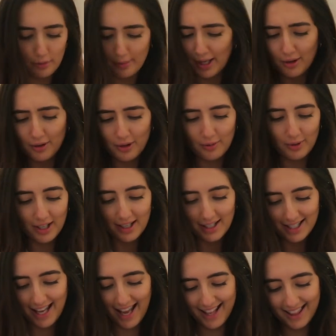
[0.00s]
Oh my god, why did
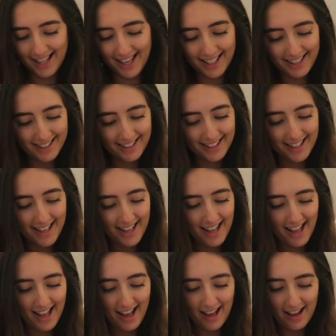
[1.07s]
I say
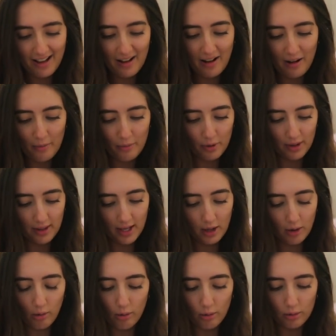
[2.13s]
that? What are they
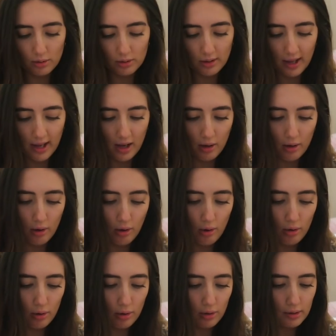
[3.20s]
called? They are
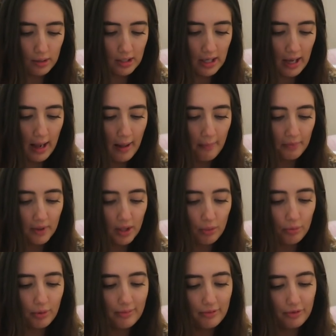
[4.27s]
called
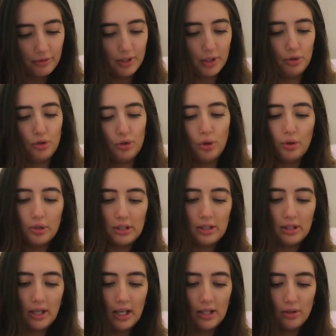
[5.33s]
the Rib Frill
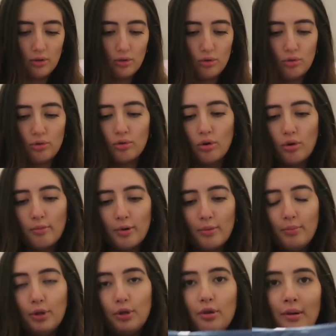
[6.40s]
Shorts in
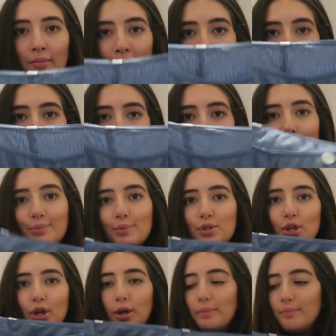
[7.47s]
Storm Blue Marl.
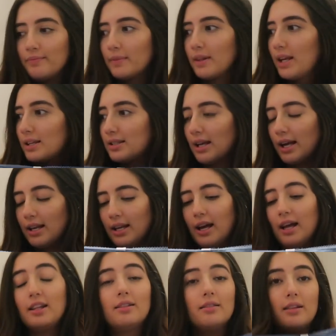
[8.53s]
So
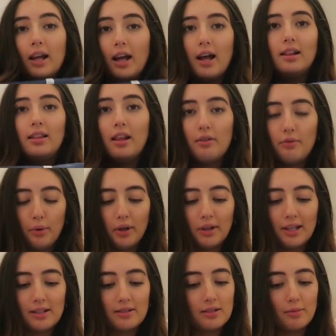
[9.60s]
exciting. I love
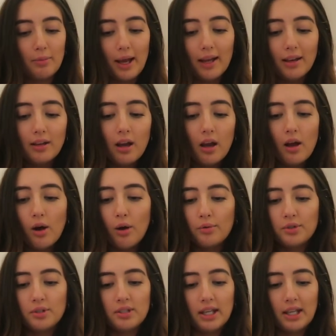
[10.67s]
wearing these to bed
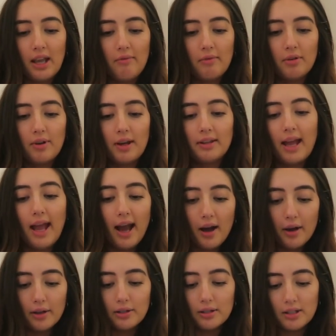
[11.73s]
or just like even around the
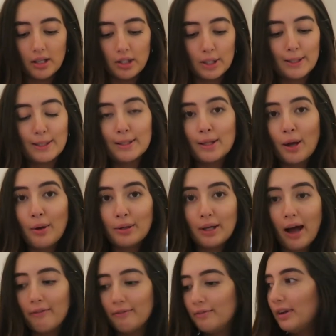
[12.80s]
house. They're just so
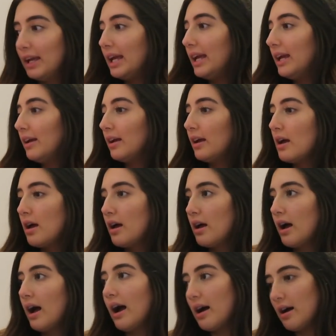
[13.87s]
comfy.
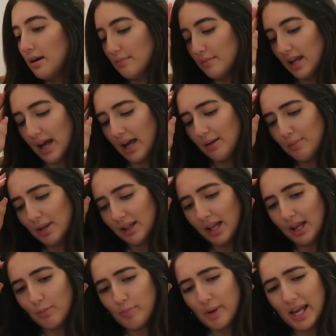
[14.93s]
They had them in
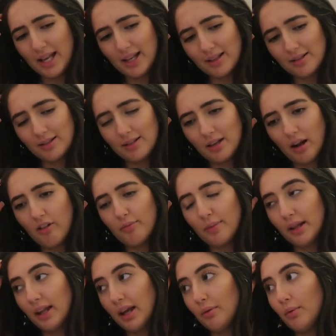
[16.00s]
like pink and stuff,
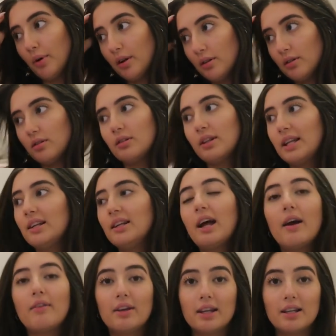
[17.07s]
but they didn't
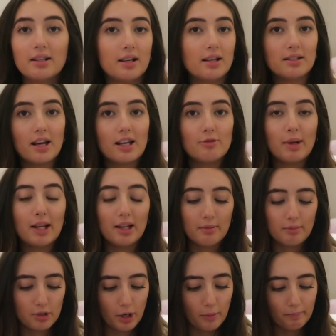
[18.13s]
have it in a size
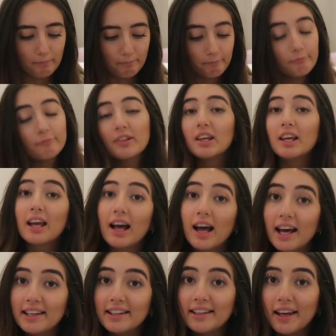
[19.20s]
medium, so
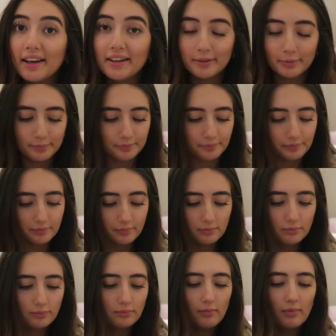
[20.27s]
I didn't get it.
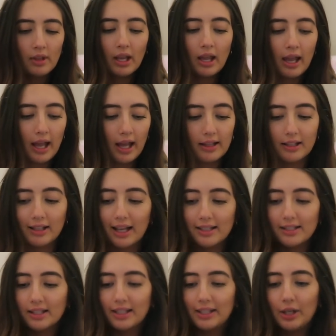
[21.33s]
And the
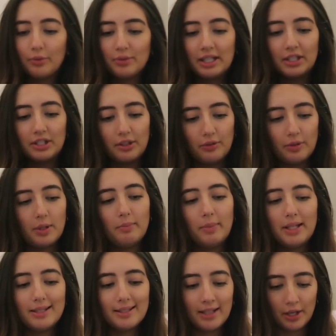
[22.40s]
last thing I got was actually from the
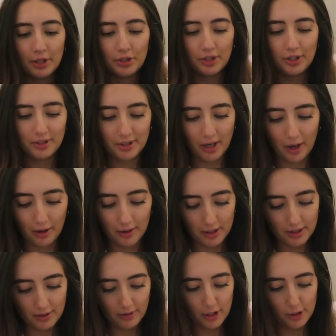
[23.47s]
men's section. Duh,
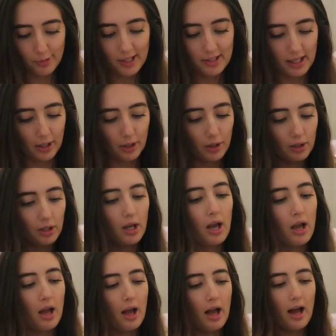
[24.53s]
that's the first place I look
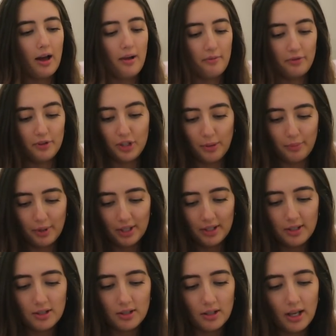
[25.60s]
for
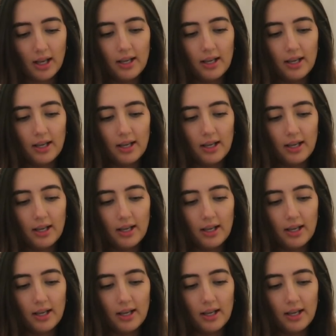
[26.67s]
jumpers.